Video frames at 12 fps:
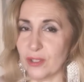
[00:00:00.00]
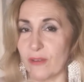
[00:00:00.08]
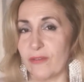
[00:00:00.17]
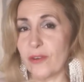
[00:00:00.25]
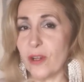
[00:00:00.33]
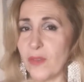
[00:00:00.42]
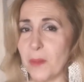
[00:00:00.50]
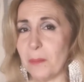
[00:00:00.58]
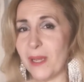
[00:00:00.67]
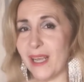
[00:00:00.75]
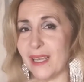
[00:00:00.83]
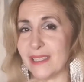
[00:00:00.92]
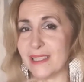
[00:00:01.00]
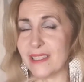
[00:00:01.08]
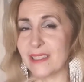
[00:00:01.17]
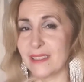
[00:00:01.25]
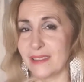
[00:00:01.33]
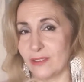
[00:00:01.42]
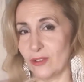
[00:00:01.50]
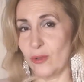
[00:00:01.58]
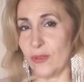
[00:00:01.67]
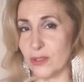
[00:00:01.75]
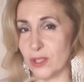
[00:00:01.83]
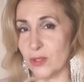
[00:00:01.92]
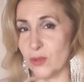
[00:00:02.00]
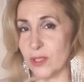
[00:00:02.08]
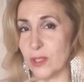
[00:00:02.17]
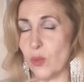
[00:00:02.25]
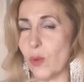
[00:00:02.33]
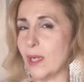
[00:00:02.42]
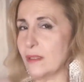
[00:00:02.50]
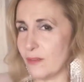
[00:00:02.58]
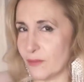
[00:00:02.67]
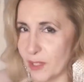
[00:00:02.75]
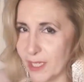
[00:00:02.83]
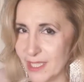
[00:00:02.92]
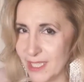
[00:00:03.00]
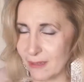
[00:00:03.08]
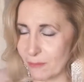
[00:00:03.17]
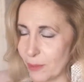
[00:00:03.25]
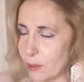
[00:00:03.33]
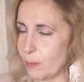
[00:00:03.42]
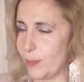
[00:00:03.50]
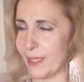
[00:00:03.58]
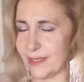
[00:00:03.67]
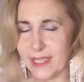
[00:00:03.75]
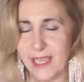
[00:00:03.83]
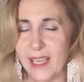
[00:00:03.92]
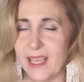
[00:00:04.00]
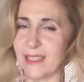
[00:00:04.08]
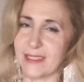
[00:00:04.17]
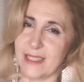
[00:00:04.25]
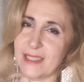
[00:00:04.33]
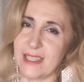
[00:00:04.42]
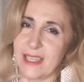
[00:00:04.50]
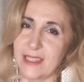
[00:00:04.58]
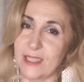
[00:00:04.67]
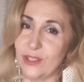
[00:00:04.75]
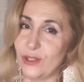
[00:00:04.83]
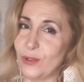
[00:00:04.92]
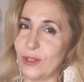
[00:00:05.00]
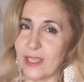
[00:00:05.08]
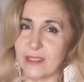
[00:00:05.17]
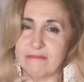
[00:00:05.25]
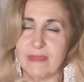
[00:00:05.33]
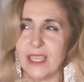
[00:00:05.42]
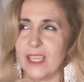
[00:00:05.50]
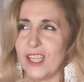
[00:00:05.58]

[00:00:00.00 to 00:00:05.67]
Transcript: So from the past 2021, for example, but as I said, you can